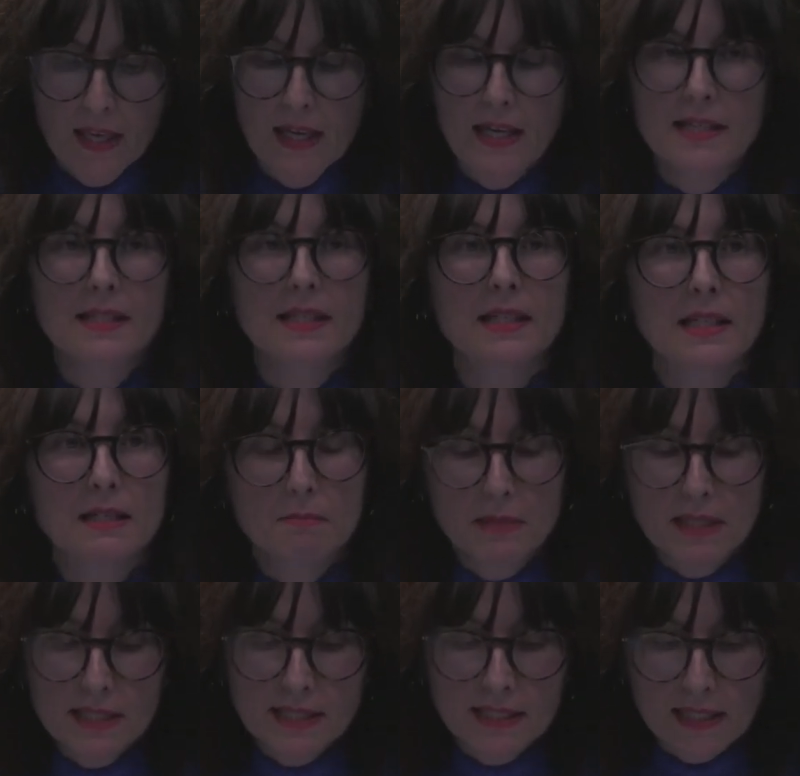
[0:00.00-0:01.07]
As an
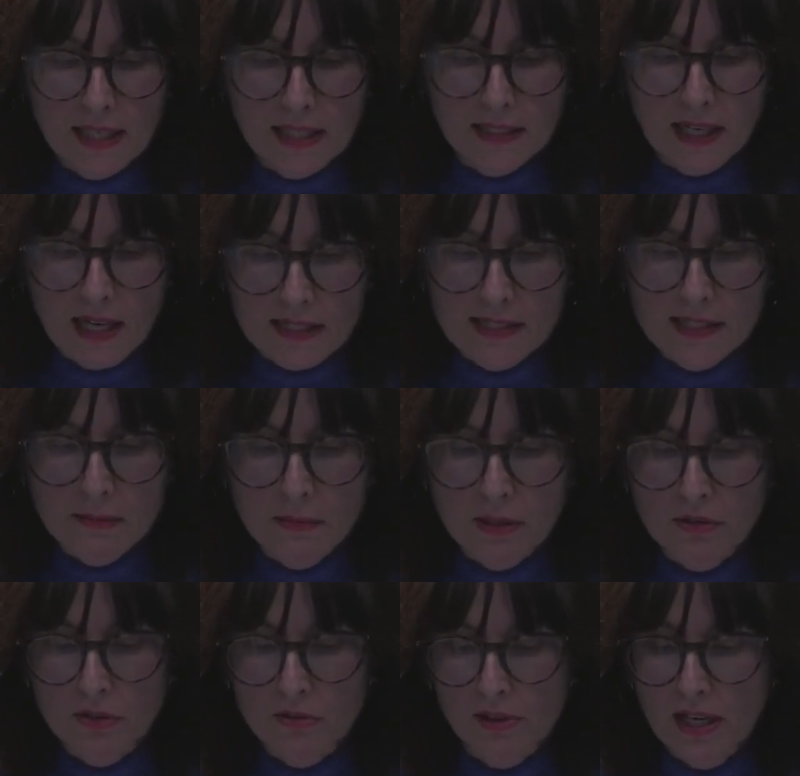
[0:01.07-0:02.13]
immediate
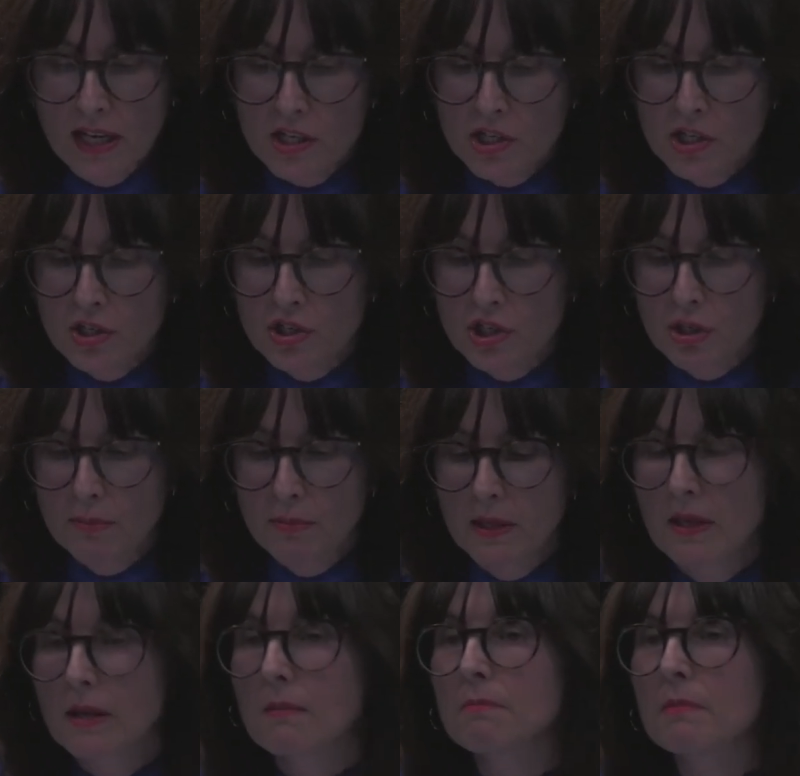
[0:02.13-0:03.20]
customary relationship,
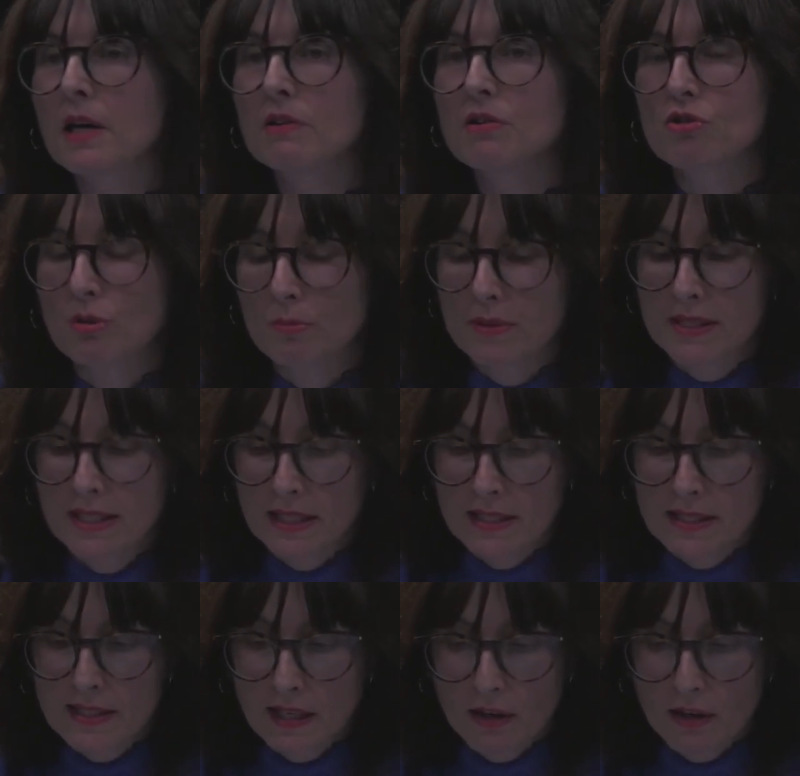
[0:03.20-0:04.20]
marriage represents